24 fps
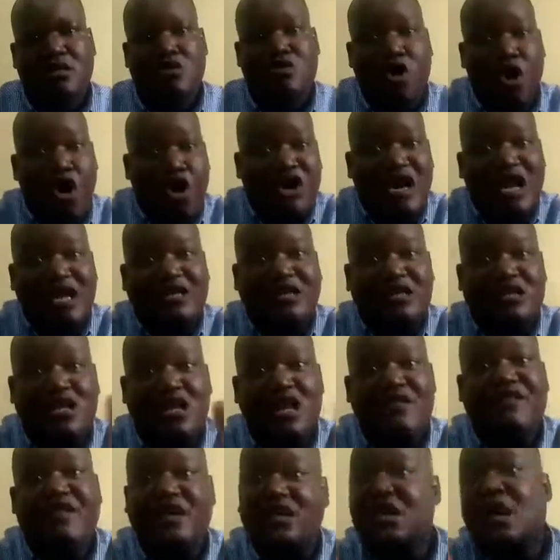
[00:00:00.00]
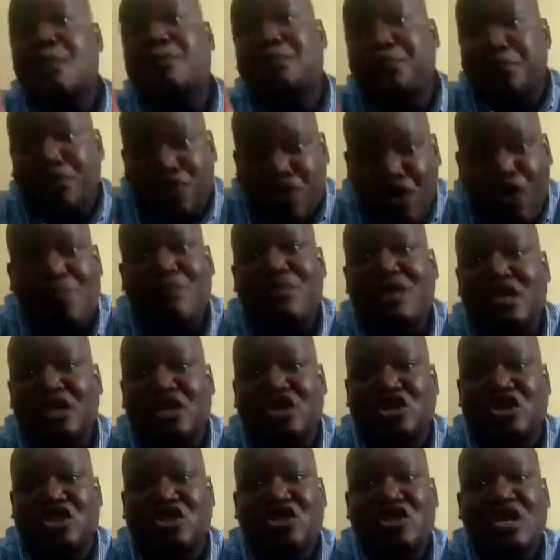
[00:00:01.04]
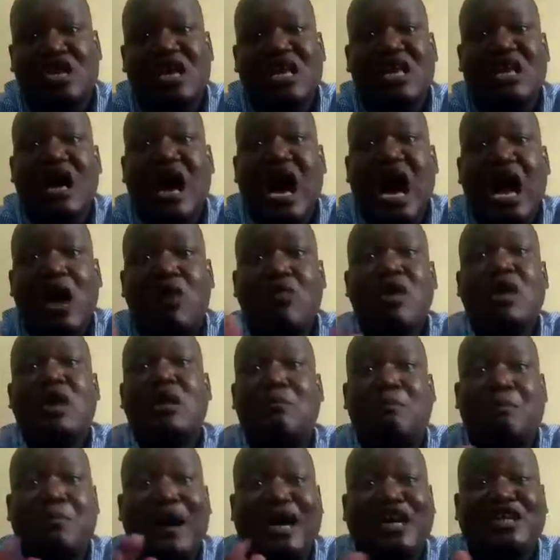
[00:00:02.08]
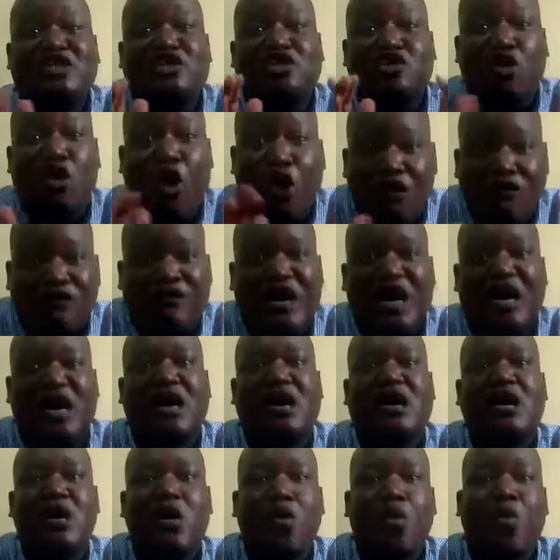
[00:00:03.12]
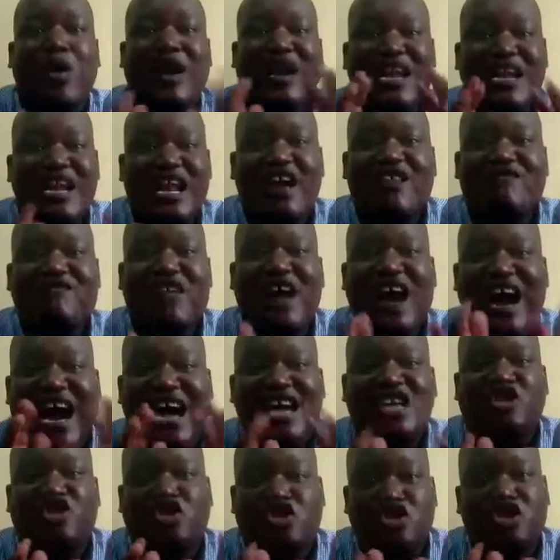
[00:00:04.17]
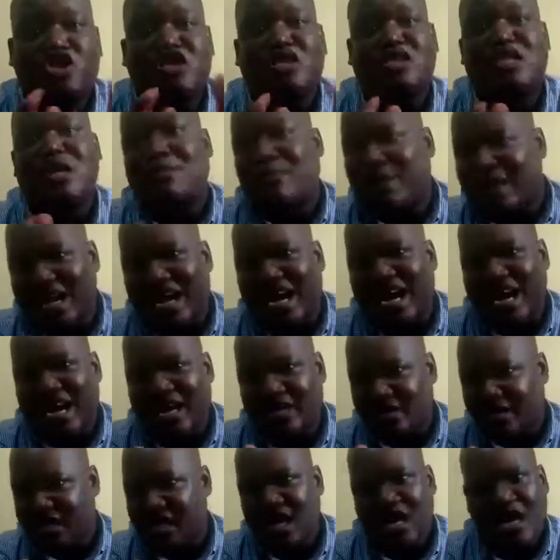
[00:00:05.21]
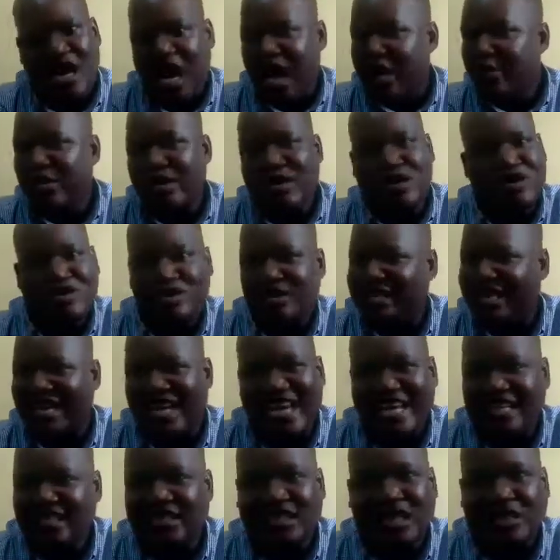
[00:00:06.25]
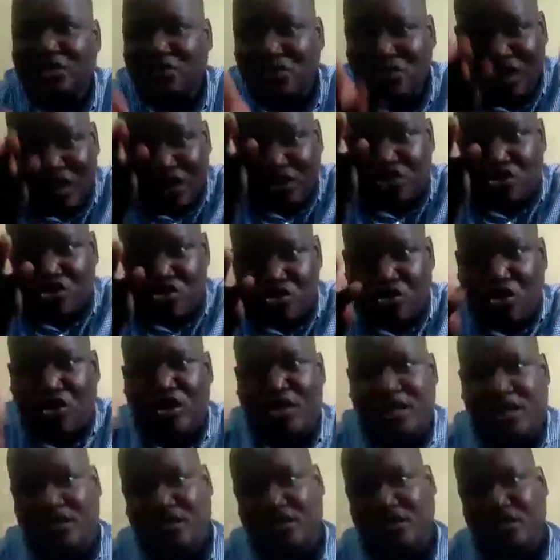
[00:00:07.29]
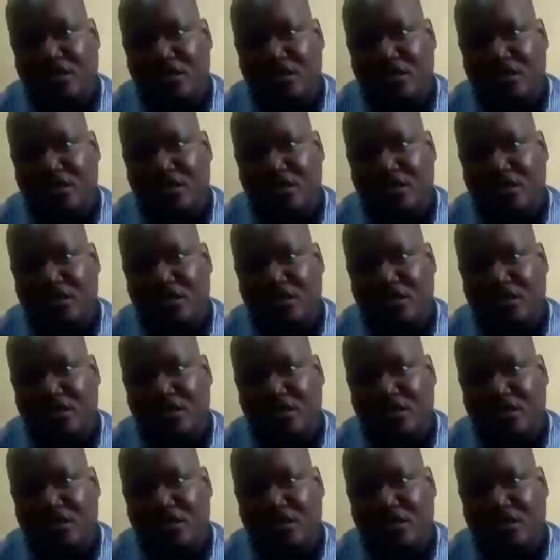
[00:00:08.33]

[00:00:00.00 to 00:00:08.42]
God had given a promise. I will pass over whenever I see the blood. I will not enter to destroy.